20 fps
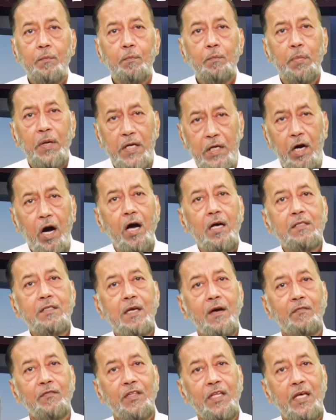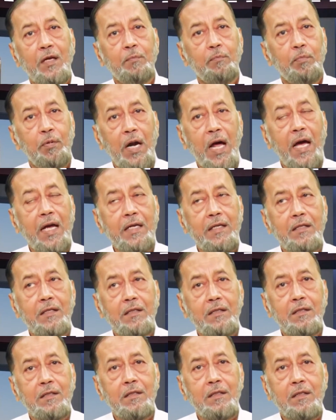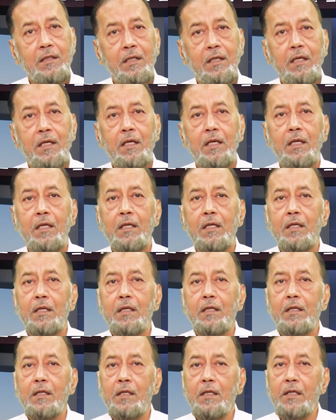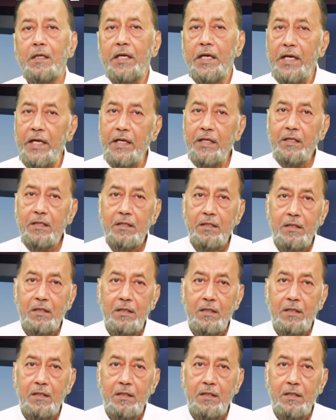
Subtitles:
because of their pride. Eat